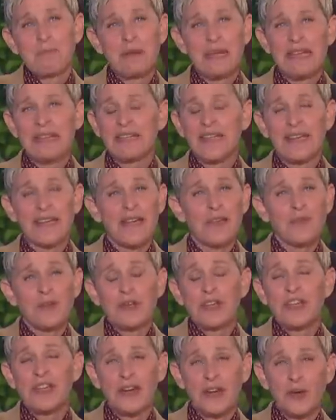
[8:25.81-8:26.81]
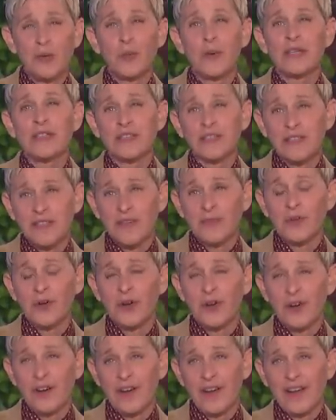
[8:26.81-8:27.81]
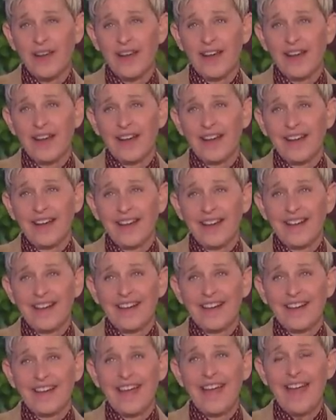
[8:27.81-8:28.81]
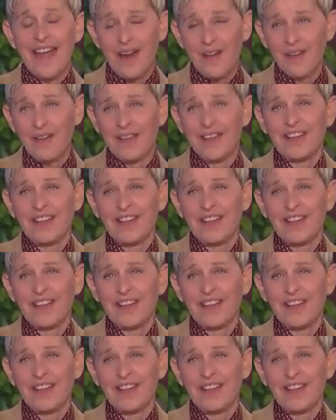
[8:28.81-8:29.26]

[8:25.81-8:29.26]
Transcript: mean? Like every year we deliver Harry?